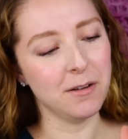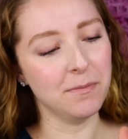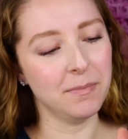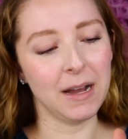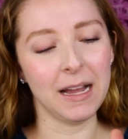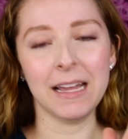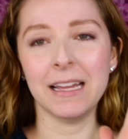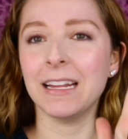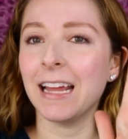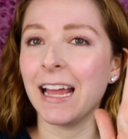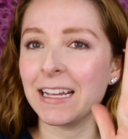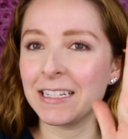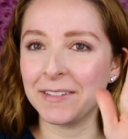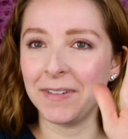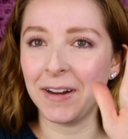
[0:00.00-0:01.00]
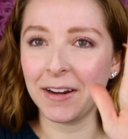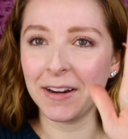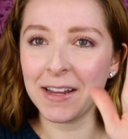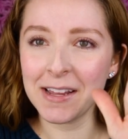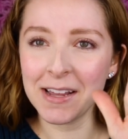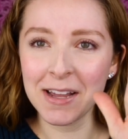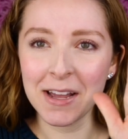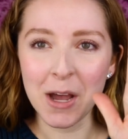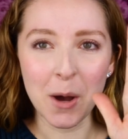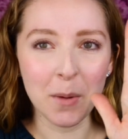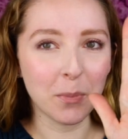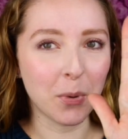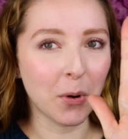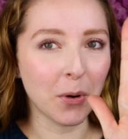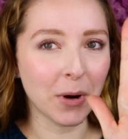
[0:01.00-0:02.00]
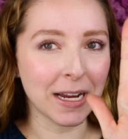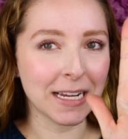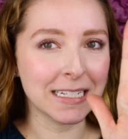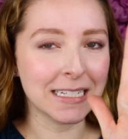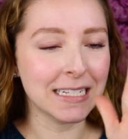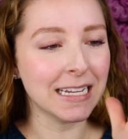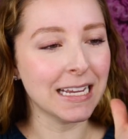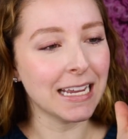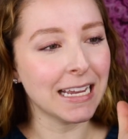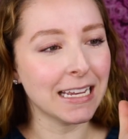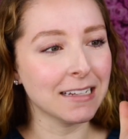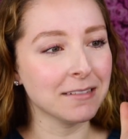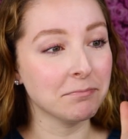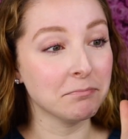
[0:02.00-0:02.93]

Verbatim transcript: but it has a very pointy